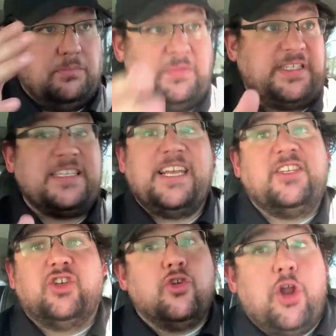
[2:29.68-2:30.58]
says
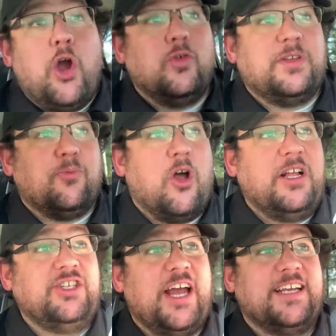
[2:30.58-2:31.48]
yes or no to
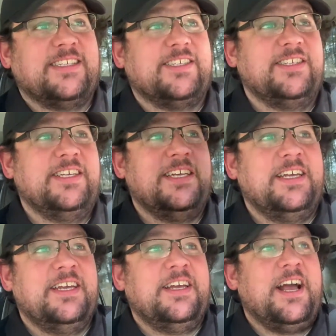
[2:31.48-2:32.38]
projects.
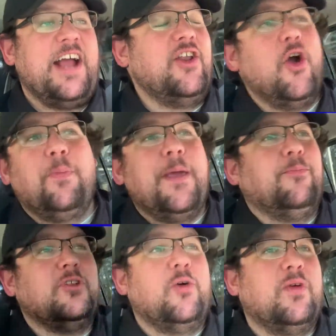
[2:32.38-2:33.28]
I know
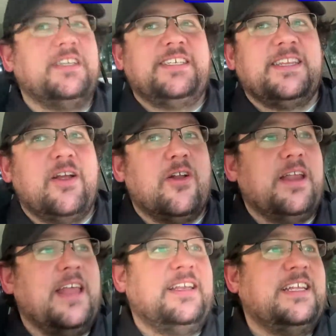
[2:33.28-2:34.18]
people don't want to sit there
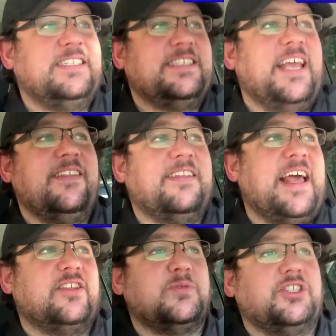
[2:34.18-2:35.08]
and say that
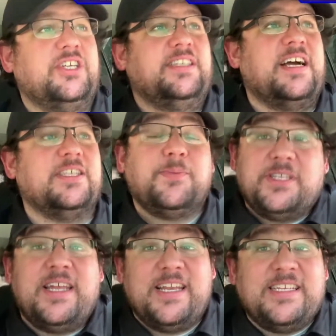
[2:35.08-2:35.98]
that's what she does,
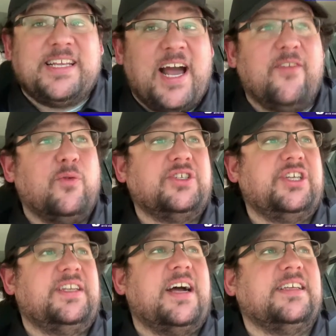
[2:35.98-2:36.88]
but it is kind of what
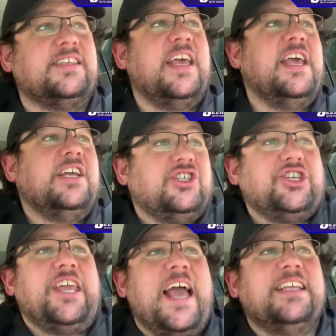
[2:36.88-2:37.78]
she does.
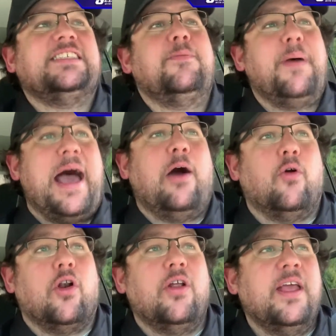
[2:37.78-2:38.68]
She has the
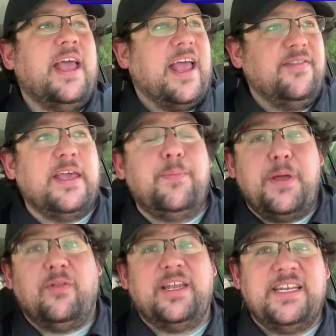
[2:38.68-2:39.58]
power and the
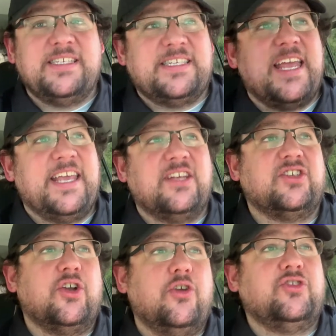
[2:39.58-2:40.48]
ability to say
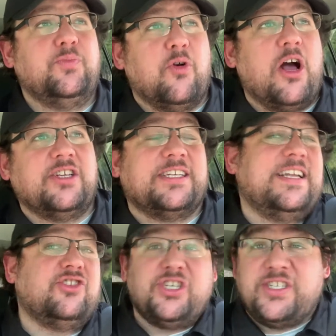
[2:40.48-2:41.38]
yes or no to projects.
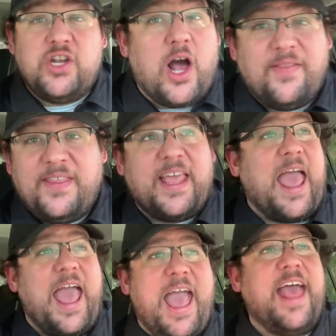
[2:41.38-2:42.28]
Now, she's not the
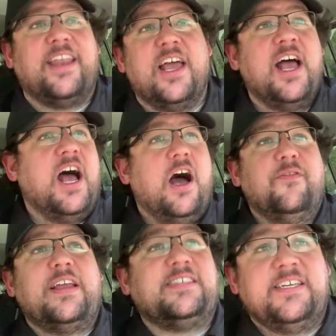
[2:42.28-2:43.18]
head
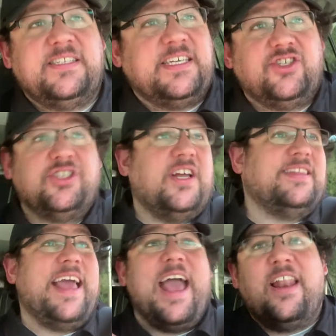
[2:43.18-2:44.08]
of AT&T. She's not
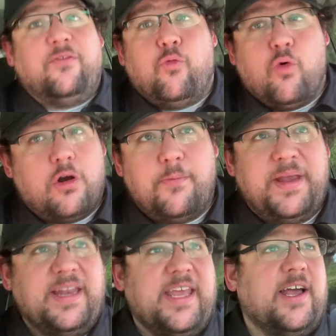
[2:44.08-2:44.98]
the head of Warner
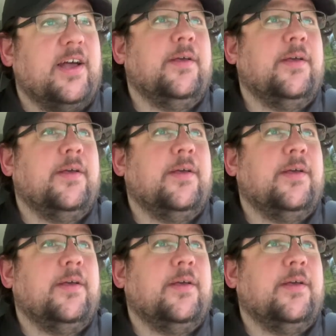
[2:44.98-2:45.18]
Media.